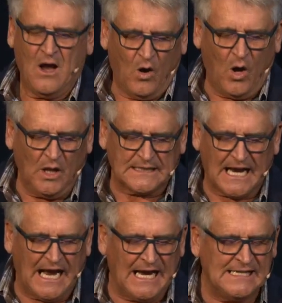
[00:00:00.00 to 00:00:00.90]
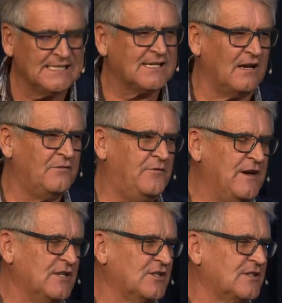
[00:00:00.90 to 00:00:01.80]
All kinds of
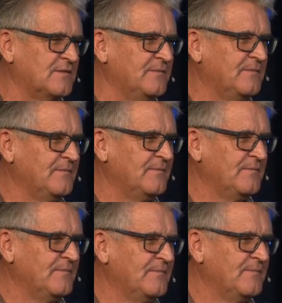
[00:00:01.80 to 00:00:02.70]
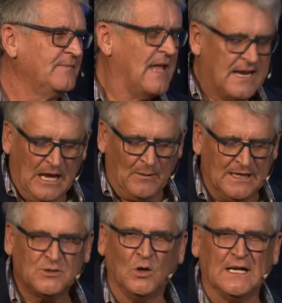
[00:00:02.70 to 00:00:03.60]
fish. Now I want
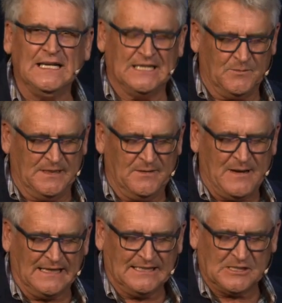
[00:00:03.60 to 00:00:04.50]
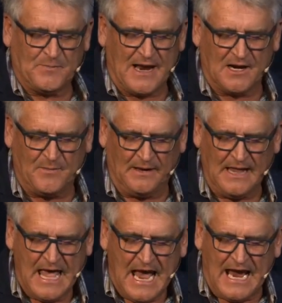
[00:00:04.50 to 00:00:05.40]
to talk a little bit about this
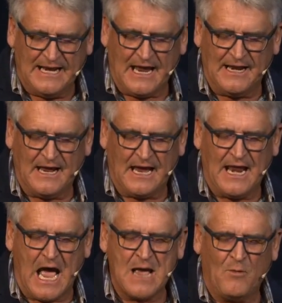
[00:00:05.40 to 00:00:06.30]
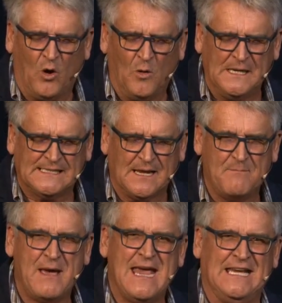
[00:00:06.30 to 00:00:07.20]
parable, and I'm always
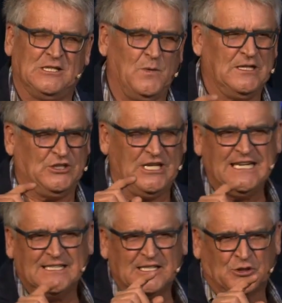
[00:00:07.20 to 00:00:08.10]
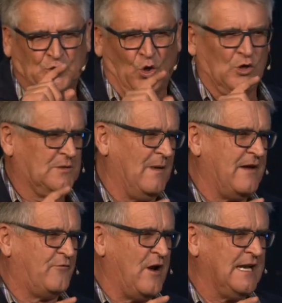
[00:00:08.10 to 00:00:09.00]
amazed when Jesus taught,
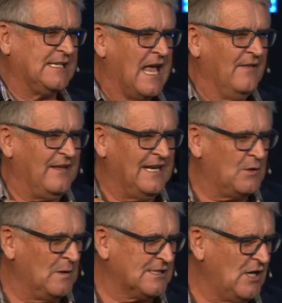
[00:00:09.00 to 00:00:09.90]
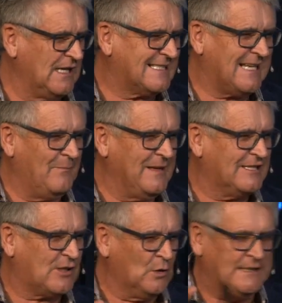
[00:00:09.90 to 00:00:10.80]
my friends, that it was not something
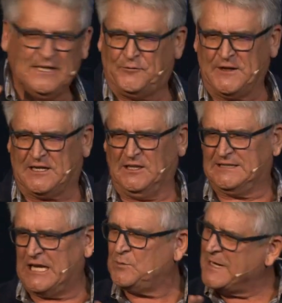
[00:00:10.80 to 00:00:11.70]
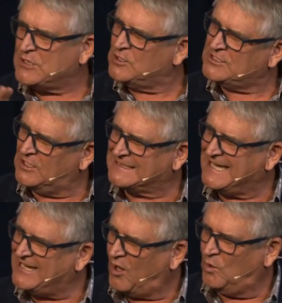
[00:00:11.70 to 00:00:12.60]
so difficult that we could not
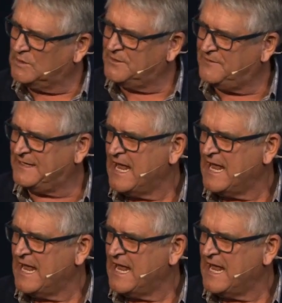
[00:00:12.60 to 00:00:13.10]
get hold of it